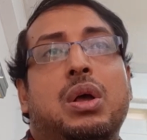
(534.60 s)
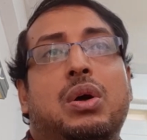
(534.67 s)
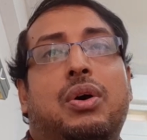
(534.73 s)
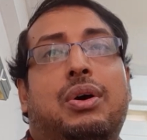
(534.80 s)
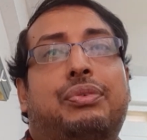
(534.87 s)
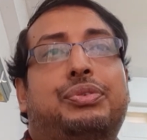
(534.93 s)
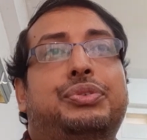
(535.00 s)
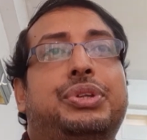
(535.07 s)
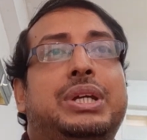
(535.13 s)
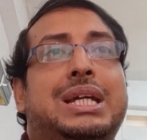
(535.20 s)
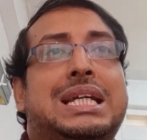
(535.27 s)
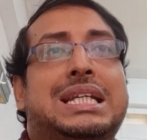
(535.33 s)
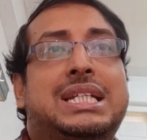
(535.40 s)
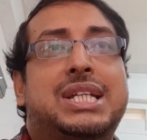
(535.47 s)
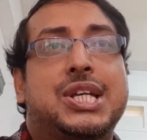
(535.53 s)
of the
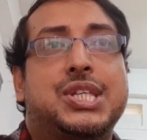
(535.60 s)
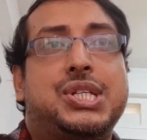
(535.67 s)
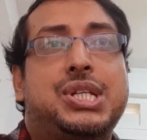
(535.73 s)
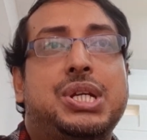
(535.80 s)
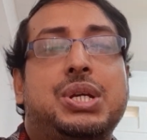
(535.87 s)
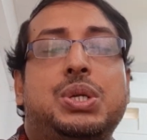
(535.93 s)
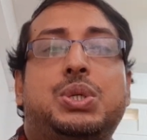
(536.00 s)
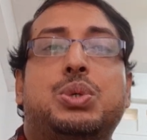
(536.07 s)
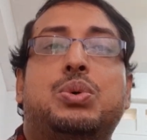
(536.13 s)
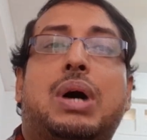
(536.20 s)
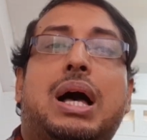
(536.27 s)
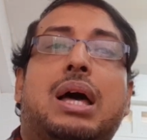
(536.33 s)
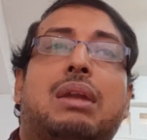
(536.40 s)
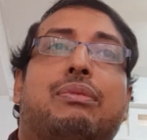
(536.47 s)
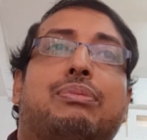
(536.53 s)
industry to
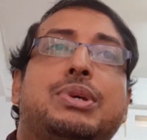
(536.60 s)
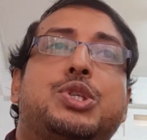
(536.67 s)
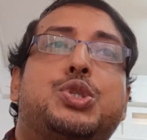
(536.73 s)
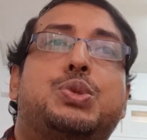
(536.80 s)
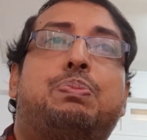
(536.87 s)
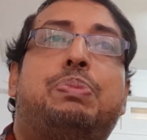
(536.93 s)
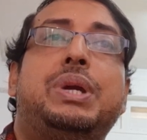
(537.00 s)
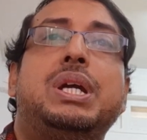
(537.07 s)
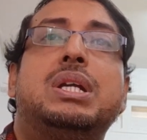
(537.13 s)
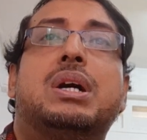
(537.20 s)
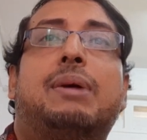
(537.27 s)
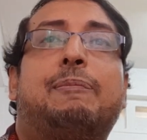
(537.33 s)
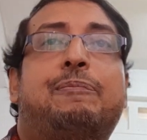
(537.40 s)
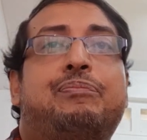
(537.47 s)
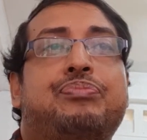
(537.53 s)
help speed
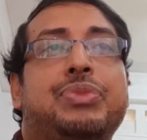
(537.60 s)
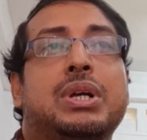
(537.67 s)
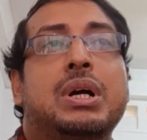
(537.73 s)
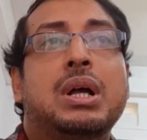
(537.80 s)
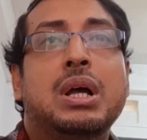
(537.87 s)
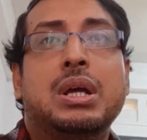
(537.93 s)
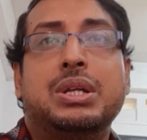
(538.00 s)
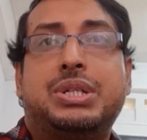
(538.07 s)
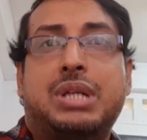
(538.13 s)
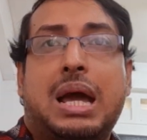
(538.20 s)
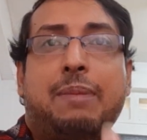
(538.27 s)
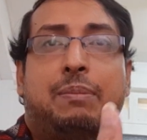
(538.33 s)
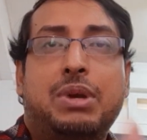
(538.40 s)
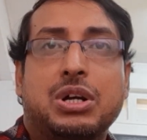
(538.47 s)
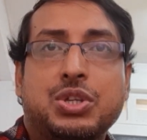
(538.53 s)
up
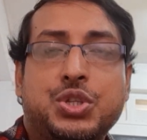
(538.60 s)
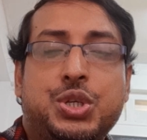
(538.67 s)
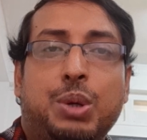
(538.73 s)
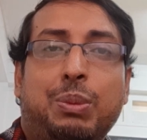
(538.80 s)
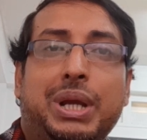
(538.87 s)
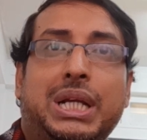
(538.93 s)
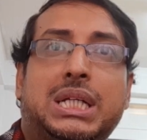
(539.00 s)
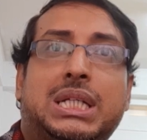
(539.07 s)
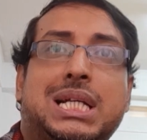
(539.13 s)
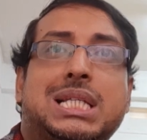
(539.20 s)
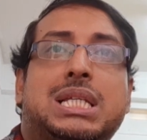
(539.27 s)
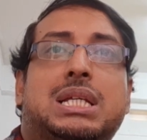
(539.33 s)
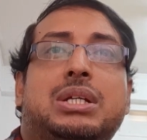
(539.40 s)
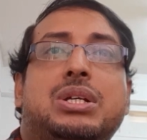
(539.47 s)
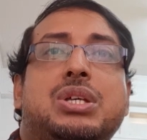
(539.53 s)
time consuming
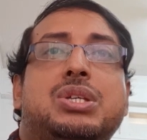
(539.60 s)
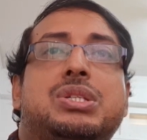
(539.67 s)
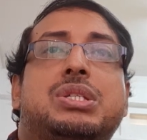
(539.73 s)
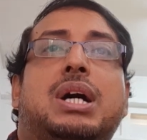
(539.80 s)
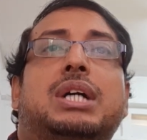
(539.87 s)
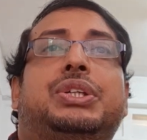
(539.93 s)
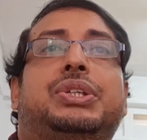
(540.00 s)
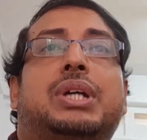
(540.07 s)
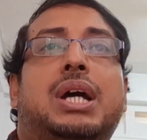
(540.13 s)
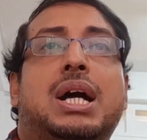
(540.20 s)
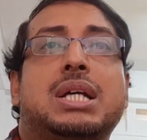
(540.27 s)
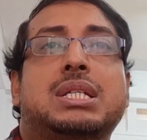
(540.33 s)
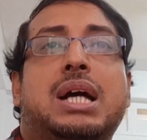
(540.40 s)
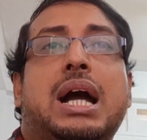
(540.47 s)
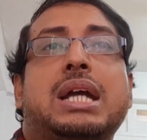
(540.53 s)
tasks such
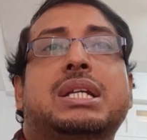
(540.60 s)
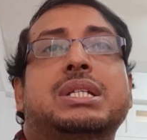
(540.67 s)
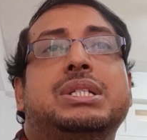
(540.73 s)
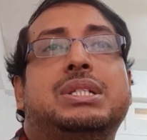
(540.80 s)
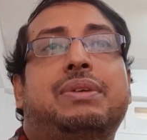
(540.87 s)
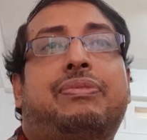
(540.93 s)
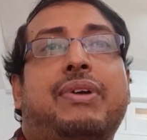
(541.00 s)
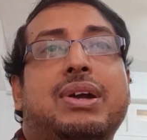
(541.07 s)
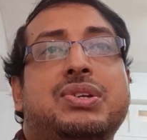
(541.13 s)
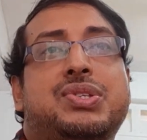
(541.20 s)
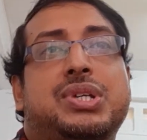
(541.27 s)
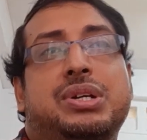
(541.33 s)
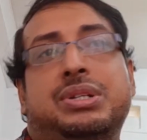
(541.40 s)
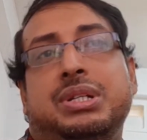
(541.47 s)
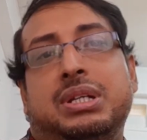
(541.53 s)
as identifying
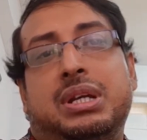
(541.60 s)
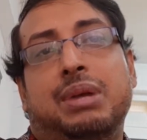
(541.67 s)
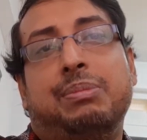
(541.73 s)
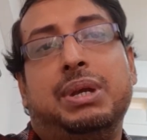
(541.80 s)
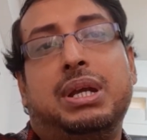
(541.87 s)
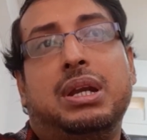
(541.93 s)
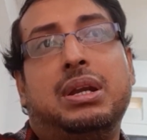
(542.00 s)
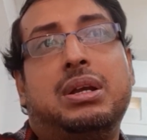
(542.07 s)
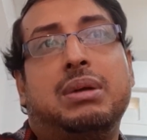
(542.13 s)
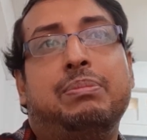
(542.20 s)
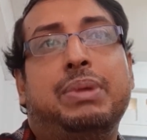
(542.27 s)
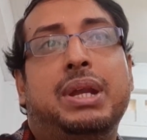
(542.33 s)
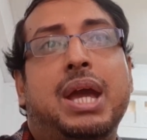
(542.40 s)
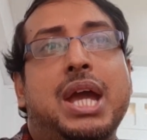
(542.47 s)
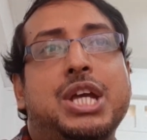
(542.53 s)
certain chemical
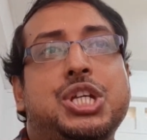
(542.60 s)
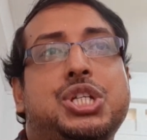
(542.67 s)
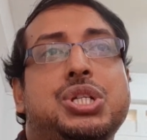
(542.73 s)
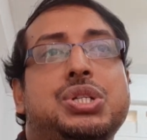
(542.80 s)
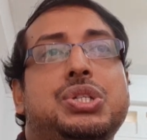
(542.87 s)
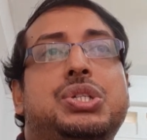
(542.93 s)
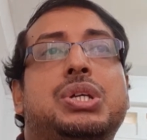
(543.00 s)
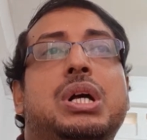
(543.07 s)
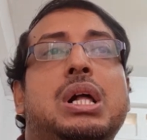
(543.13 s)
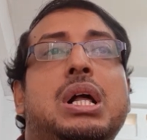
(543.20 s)
combinations